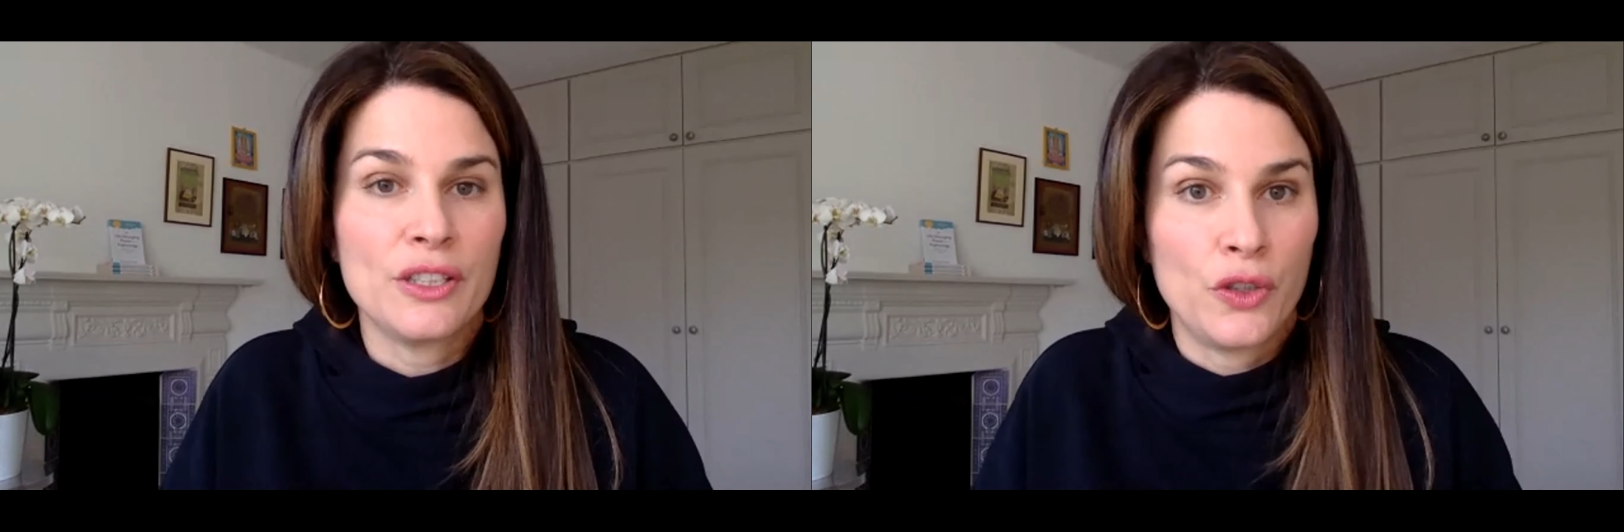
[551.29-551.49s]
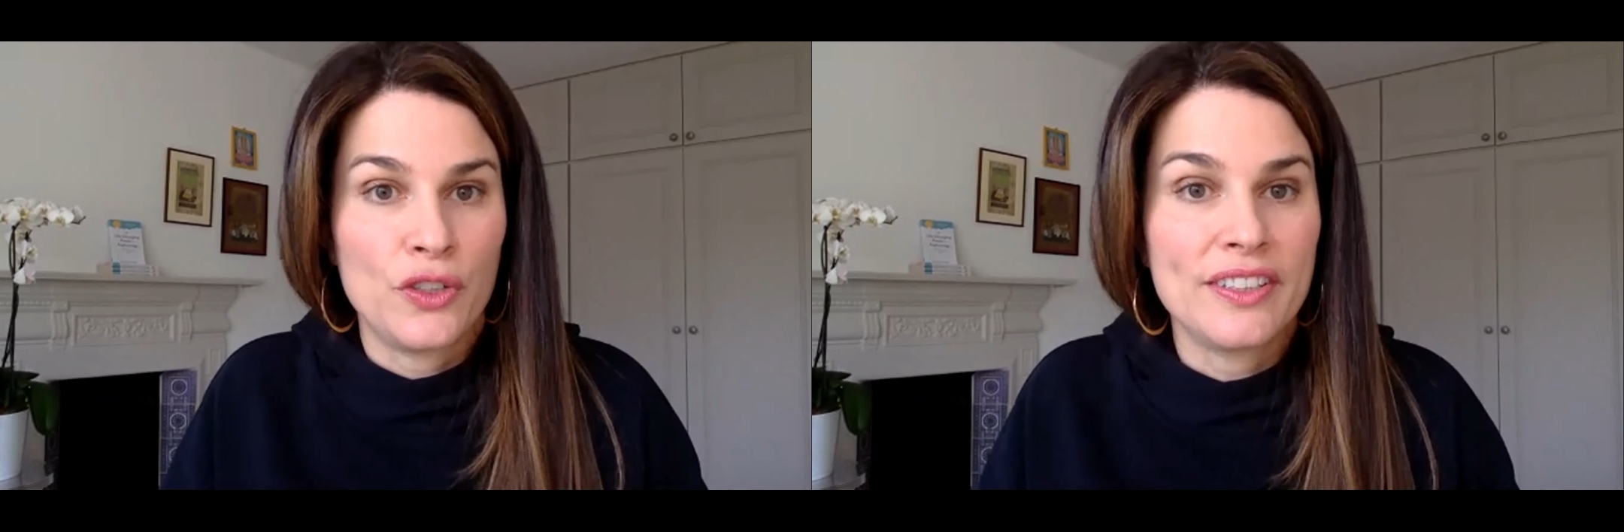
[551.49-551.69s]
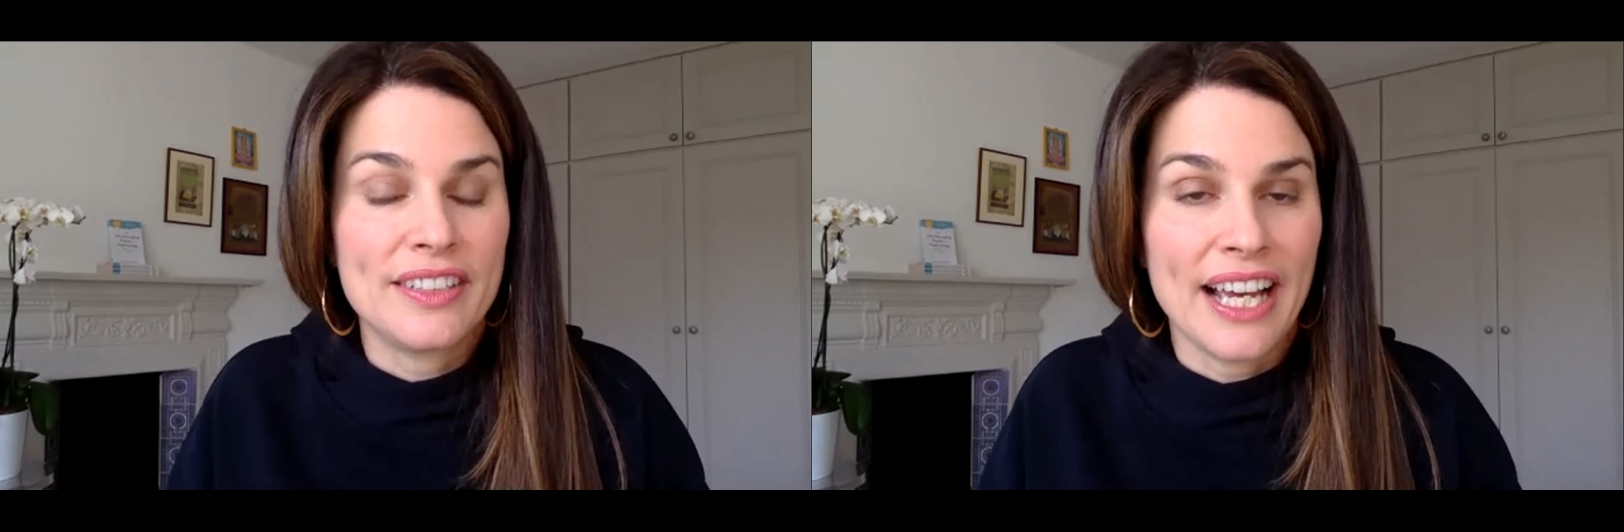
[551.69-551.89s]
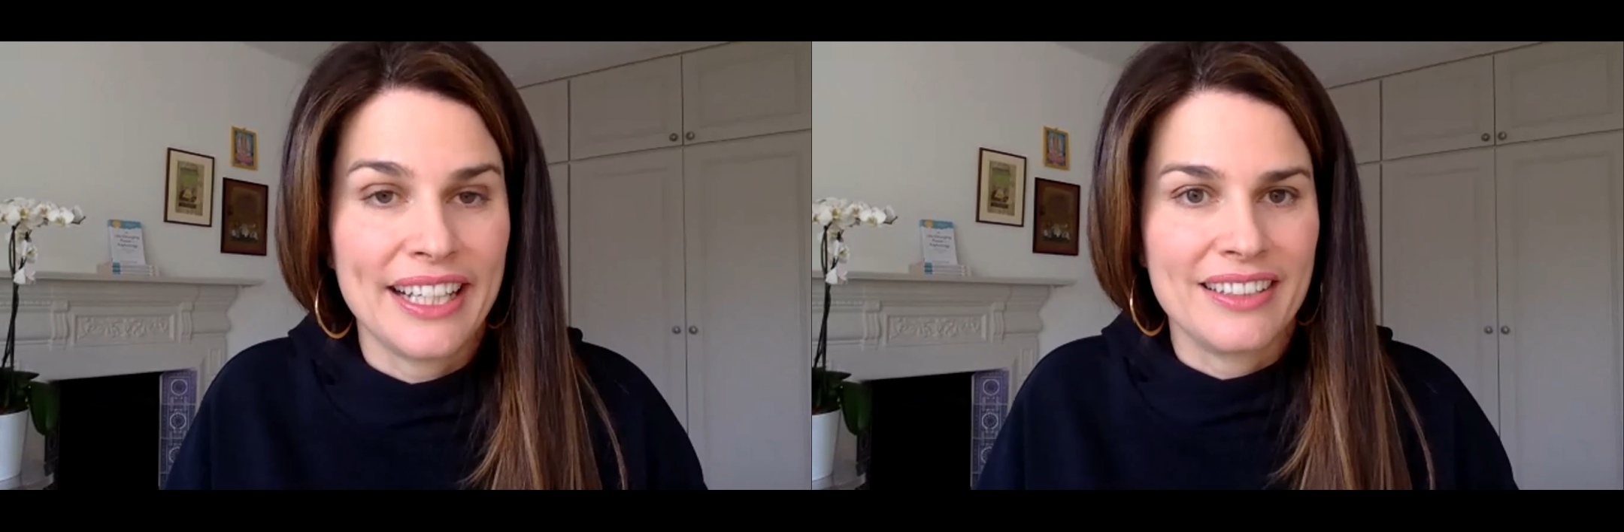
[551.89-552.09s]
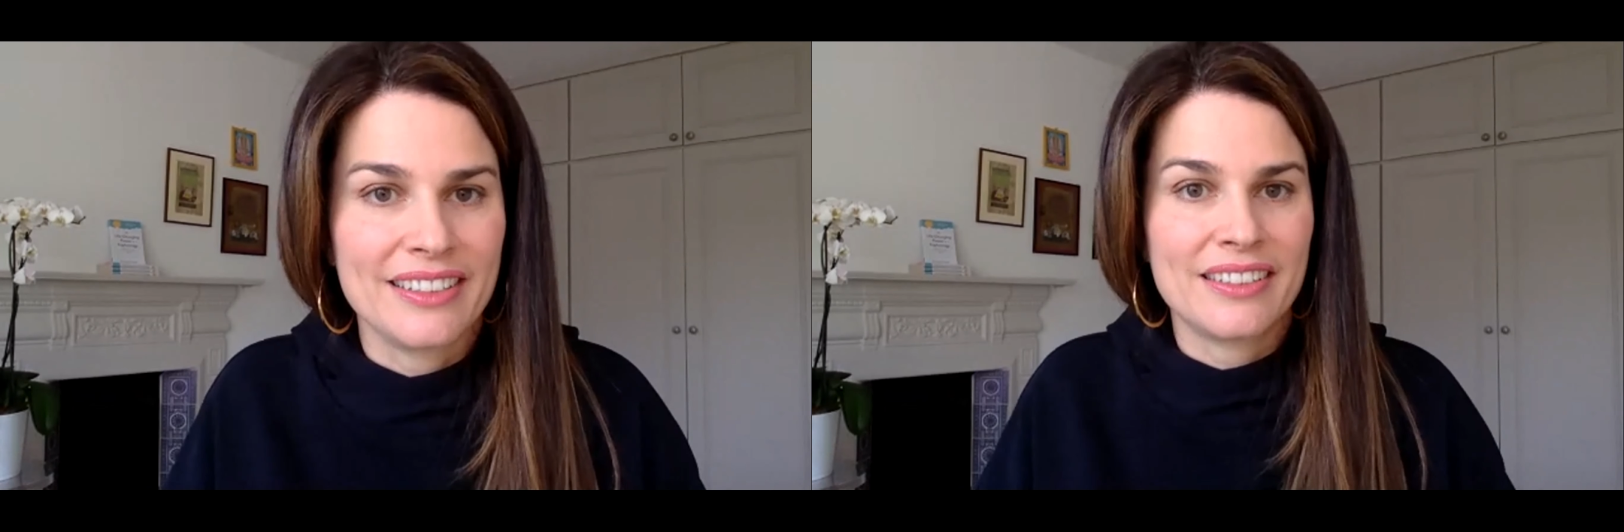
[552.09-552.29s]
or the
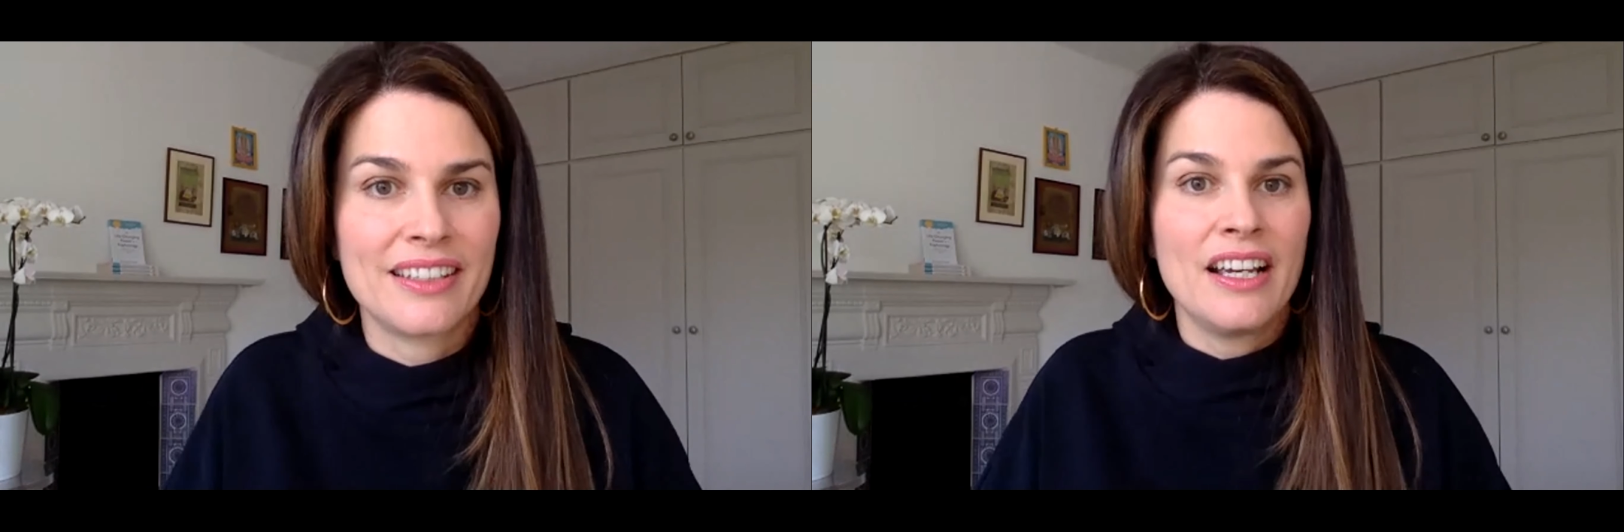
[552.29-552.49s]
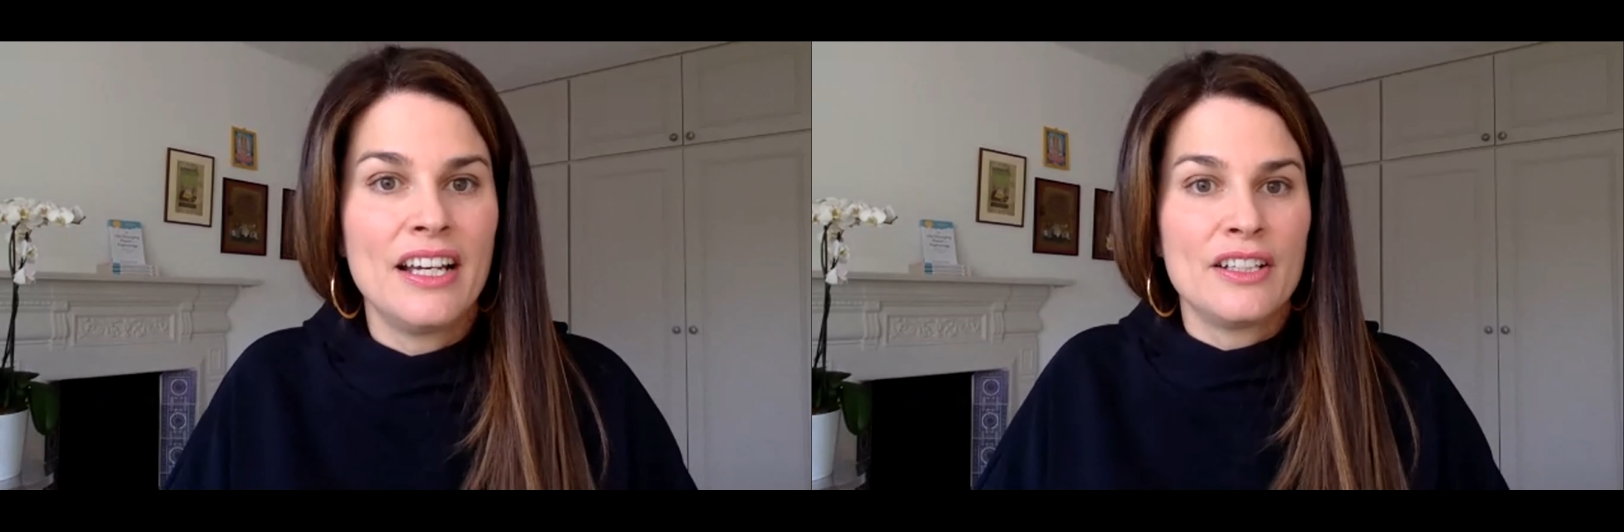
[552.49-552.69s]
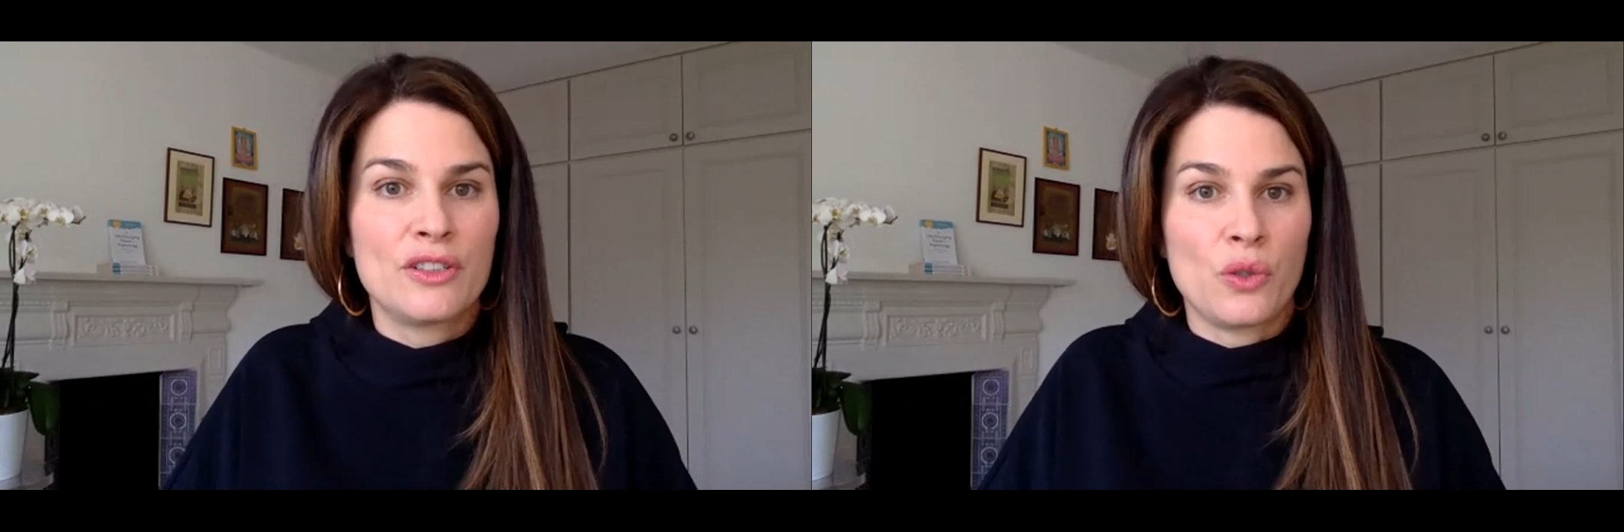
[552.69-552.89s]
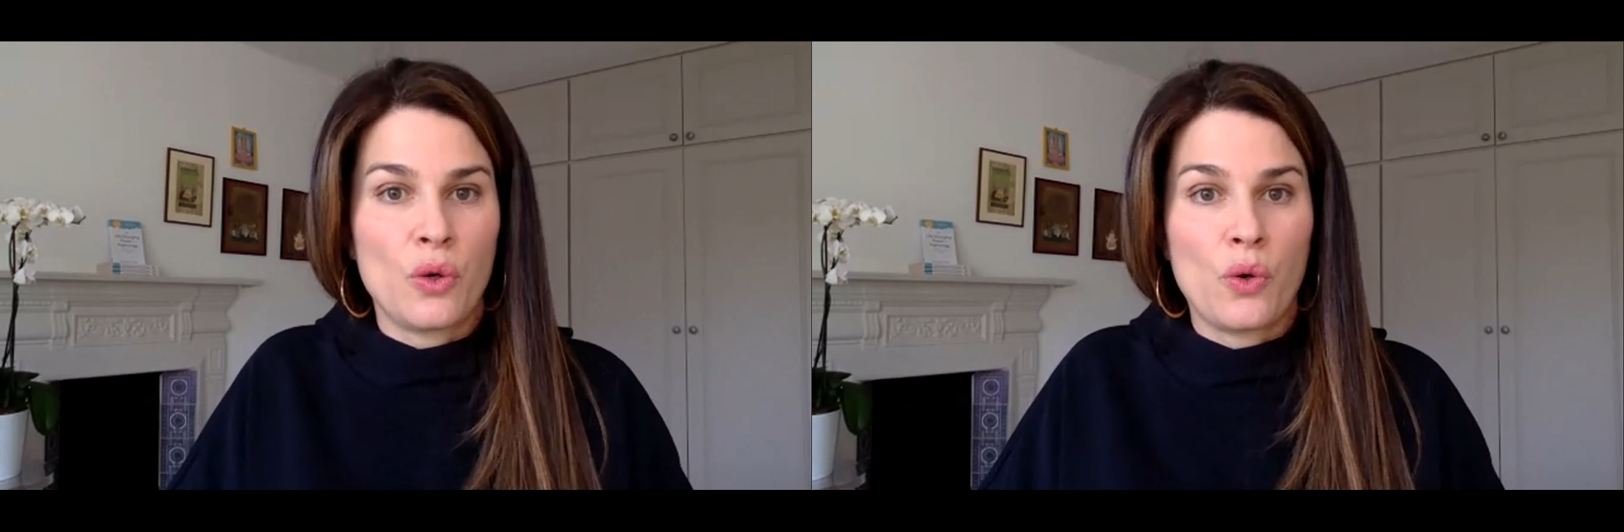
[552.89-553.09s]
science. So